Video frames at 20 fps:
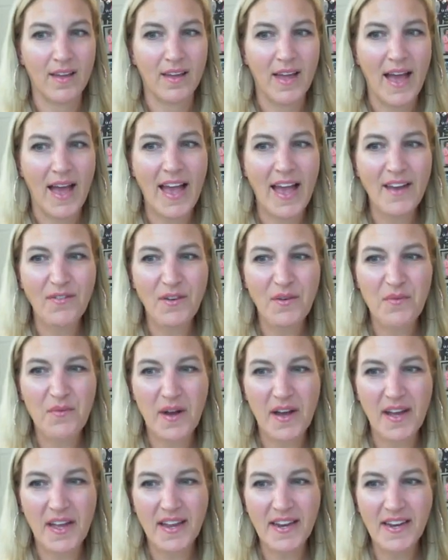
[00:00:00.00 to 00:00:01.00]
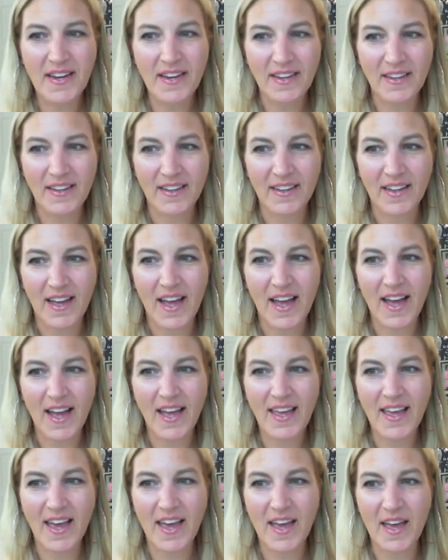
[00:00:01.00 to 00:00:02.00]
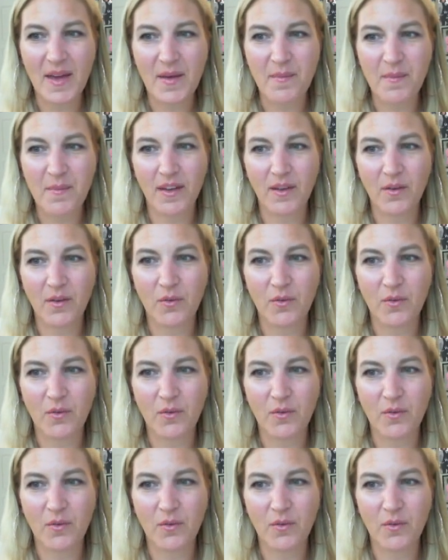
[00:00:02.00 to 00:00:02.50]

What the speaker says: Hi, everyone. I am